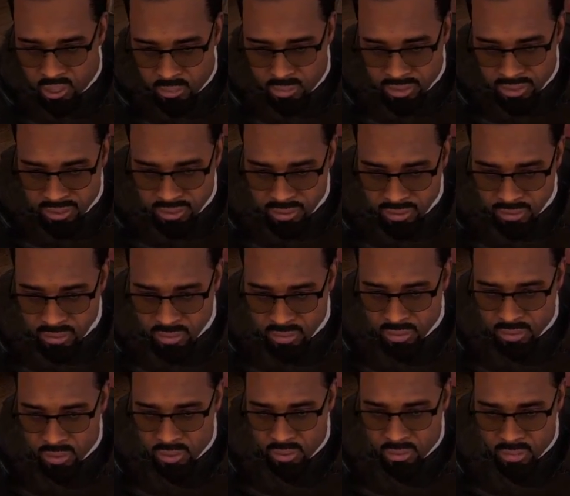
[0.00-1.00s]
need me.
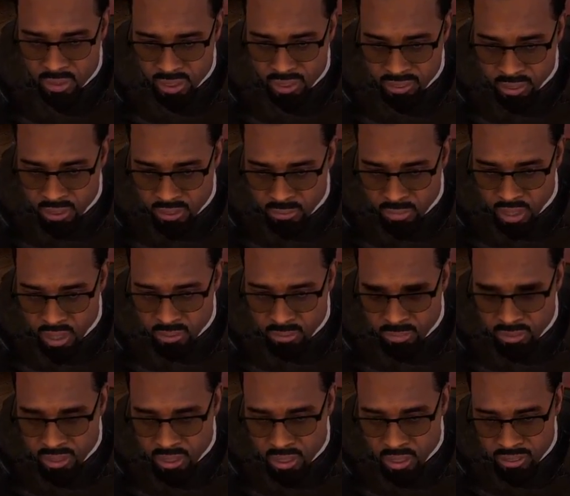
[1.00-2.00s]
They're my
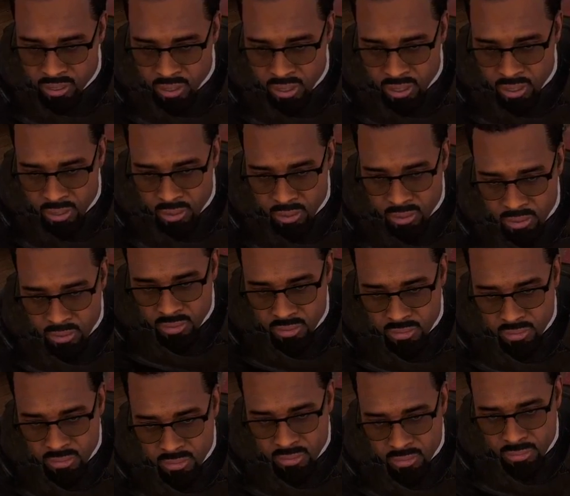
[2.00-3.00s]
responsibility now.
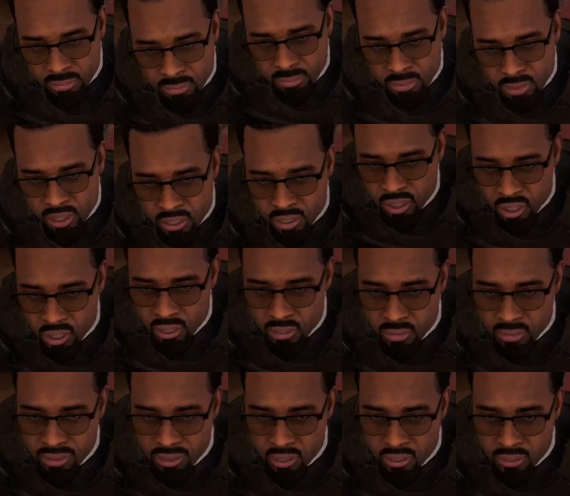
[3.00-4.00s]
But that
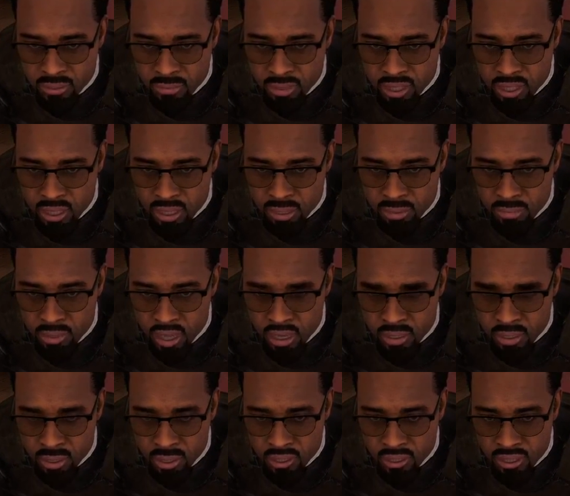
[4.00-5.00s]
just means keeping tabs
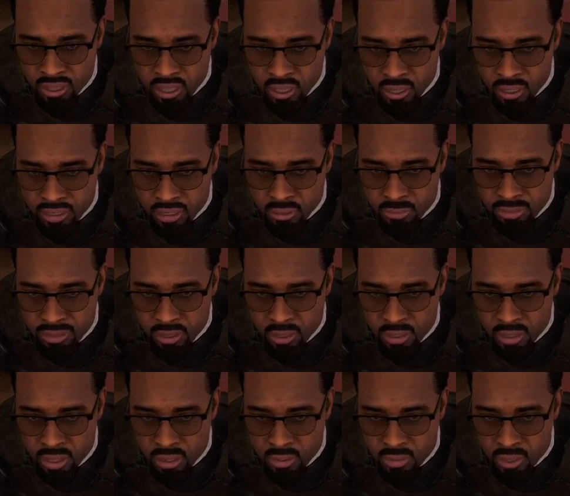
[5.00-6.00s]
on the resistance is being
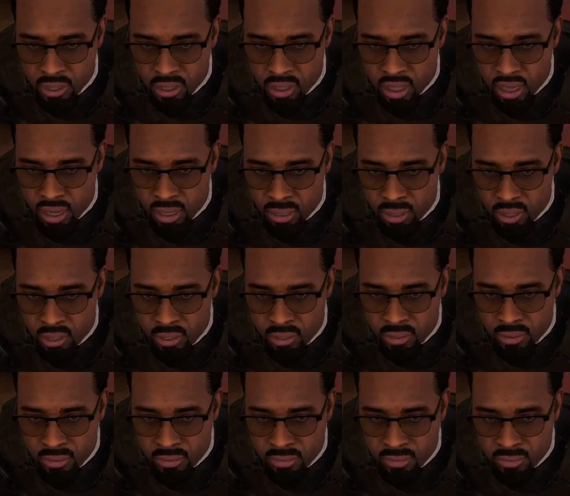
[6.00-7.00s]
that much harder.
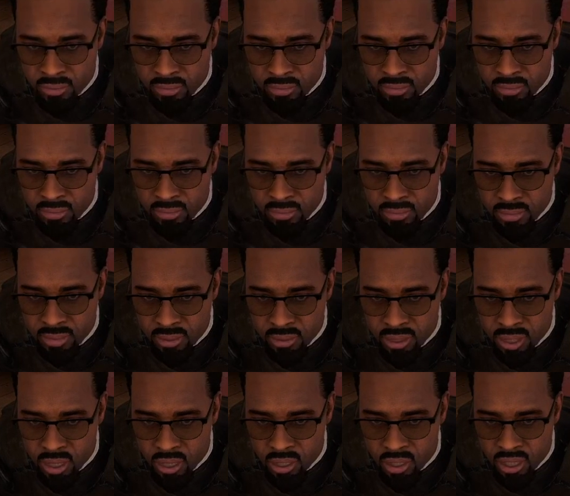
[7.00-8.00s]
When
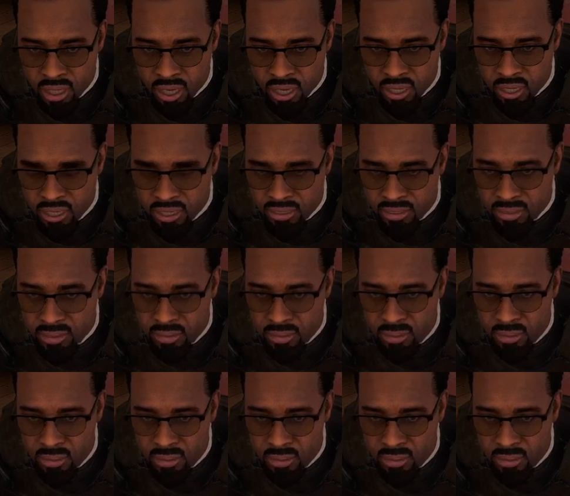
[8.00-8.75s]
you get a chance,